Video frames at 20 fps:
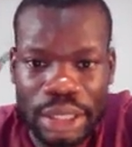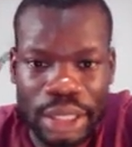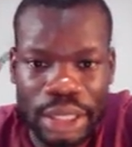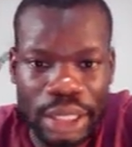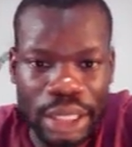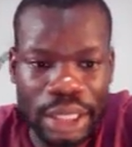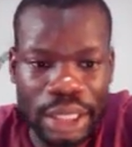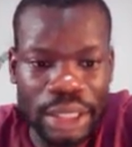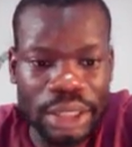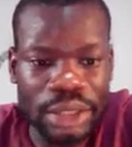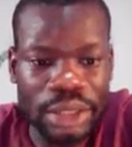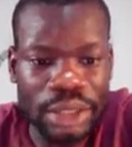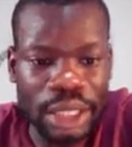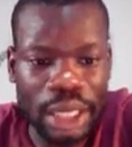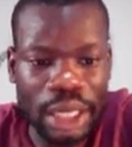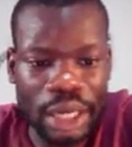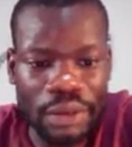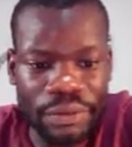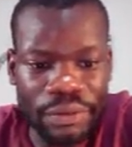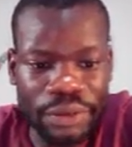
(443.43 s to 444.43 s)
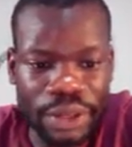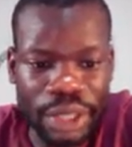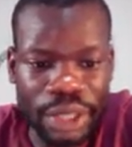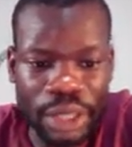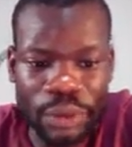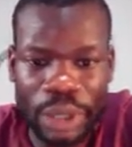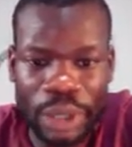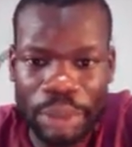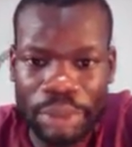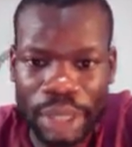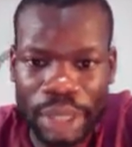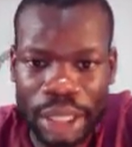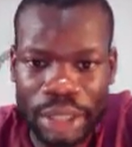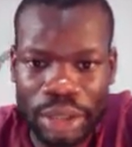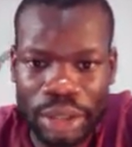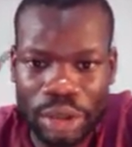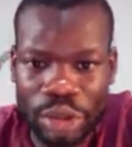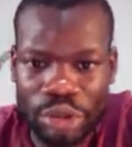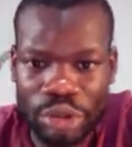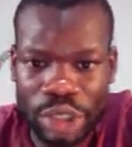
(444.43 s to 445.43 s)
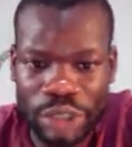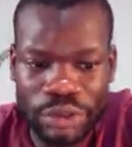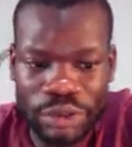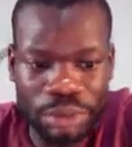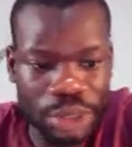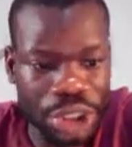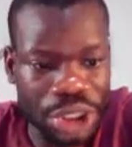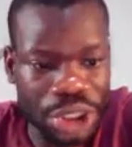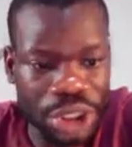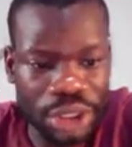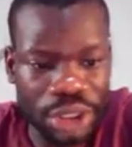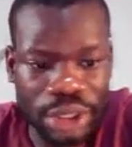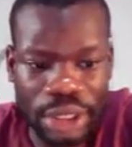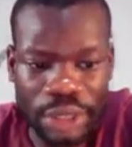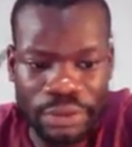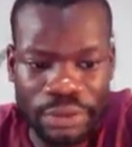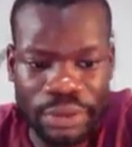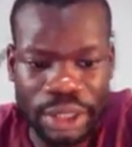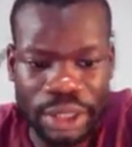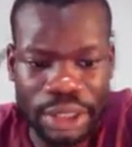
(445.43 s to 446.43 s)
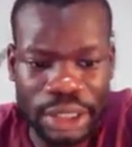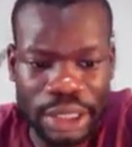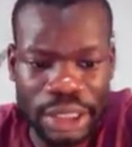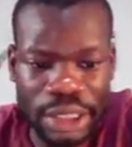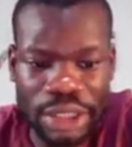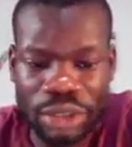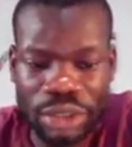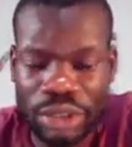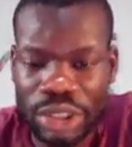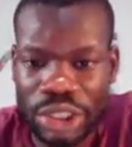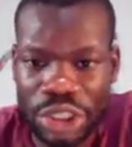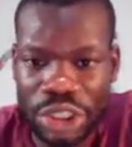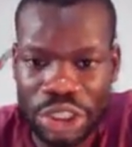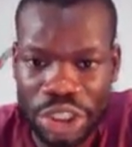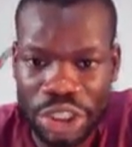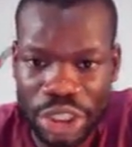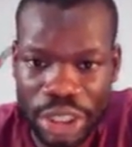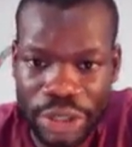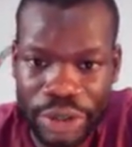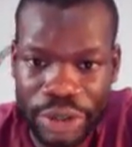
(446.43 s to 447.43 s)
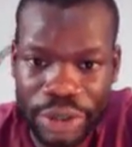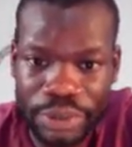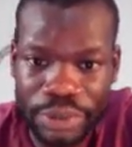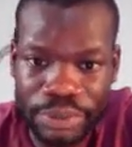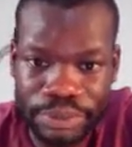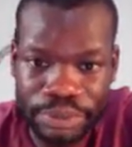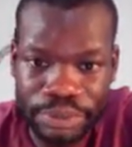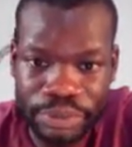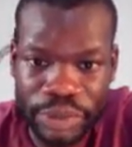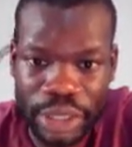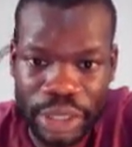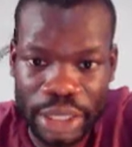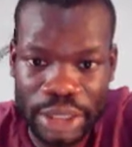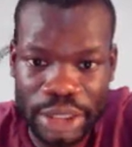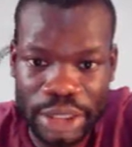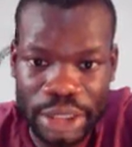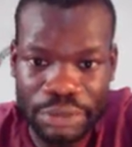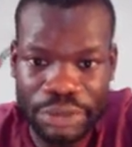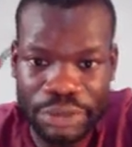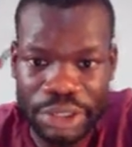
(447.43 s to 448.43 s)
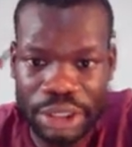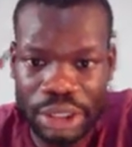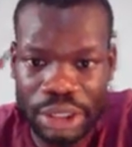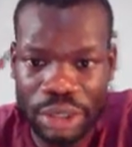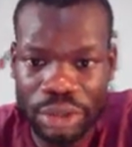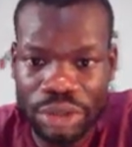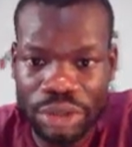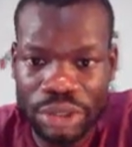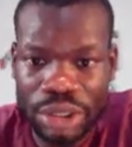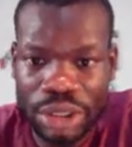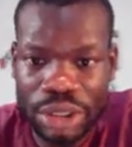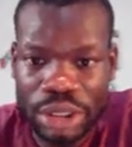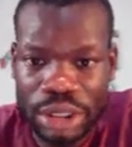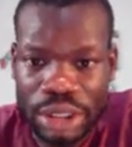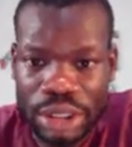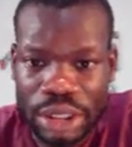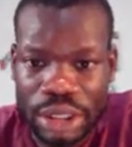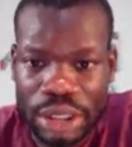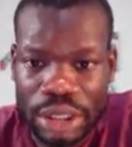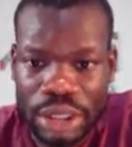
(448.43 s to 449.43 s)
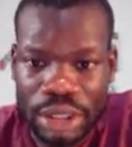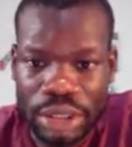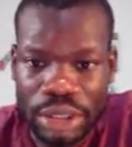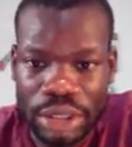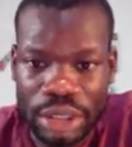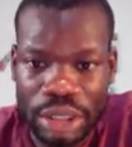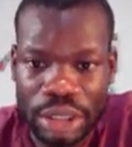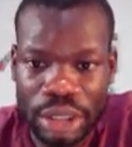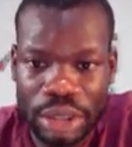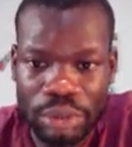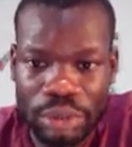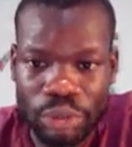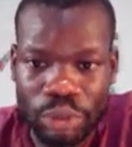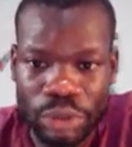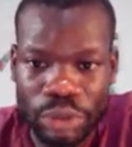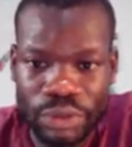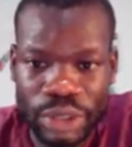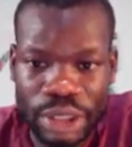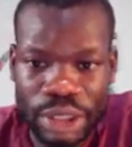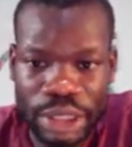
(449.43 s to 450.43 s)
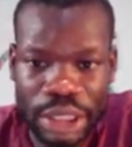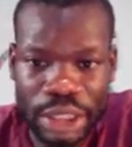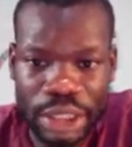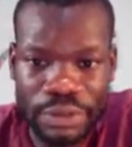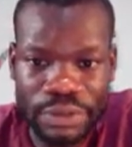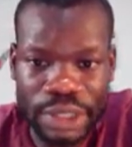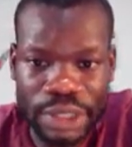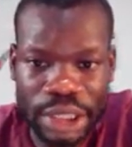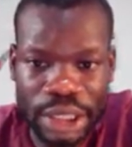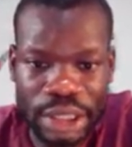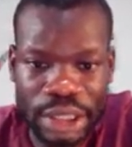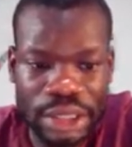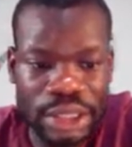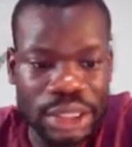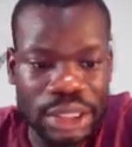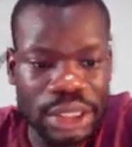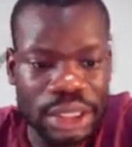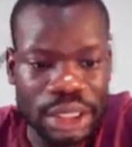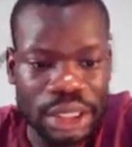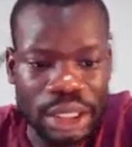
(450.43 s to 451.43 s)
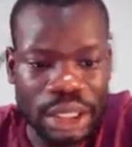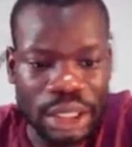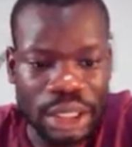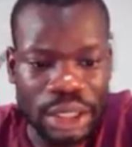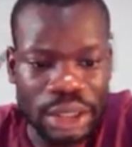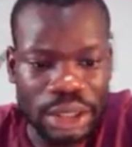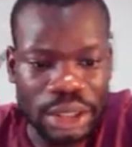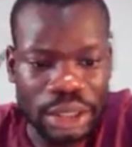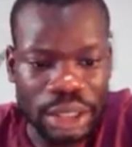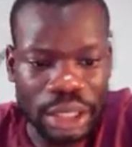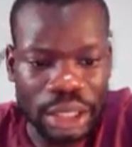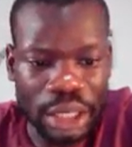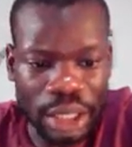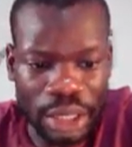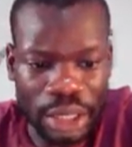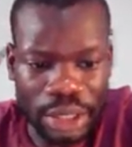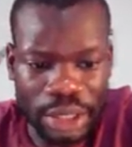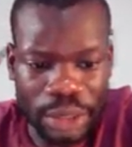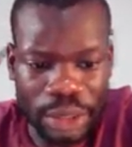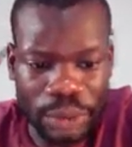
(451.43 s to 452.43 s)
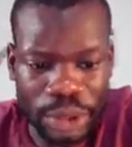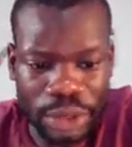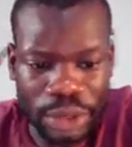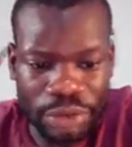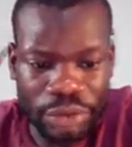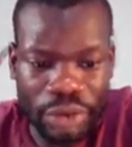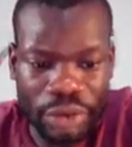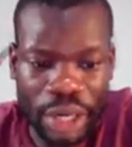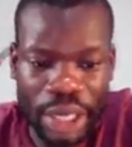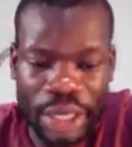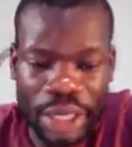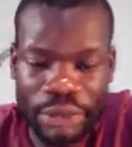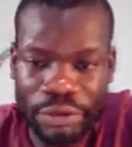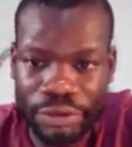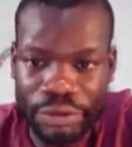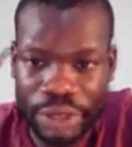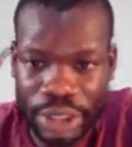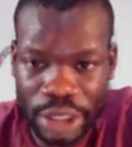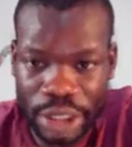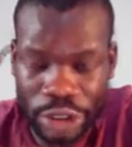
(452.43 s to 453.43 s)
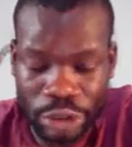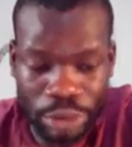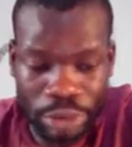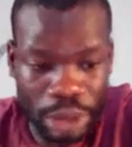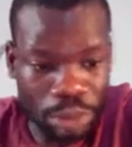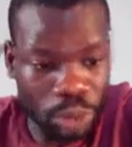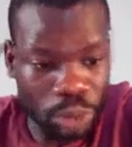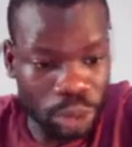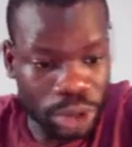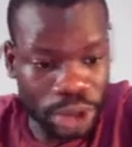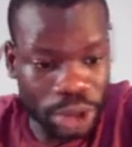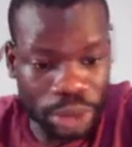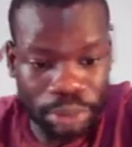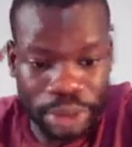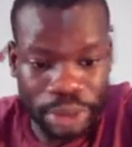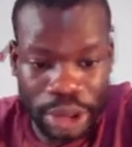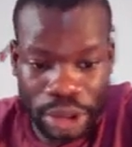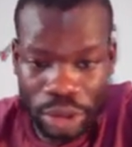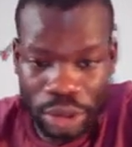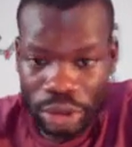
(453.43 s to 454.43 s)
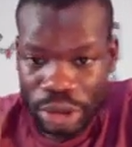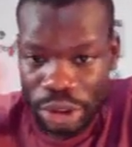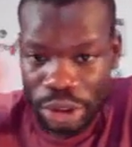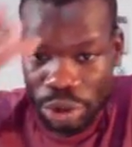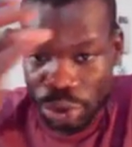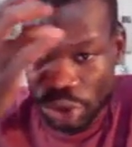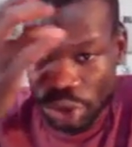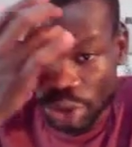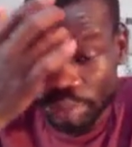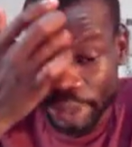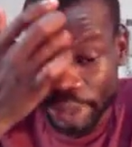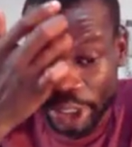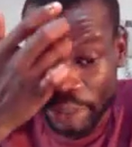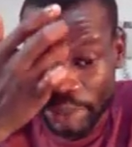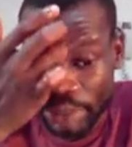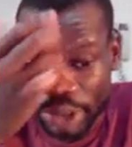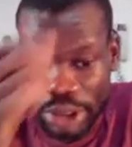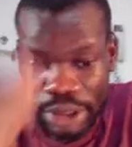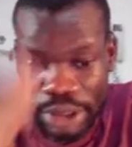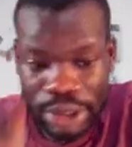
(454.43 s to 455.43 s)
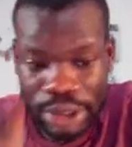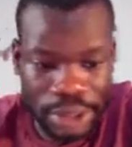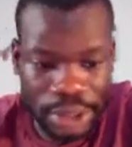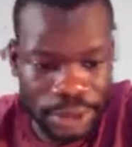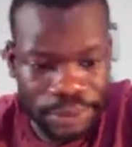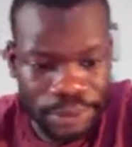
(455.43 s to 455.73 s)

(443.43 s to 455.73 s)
Then after that, we apply the log transformation if the data is not stationary. That is, if it's not, with this if test. Okay, then we define and fit the ARIMA model based on the chosen parameters.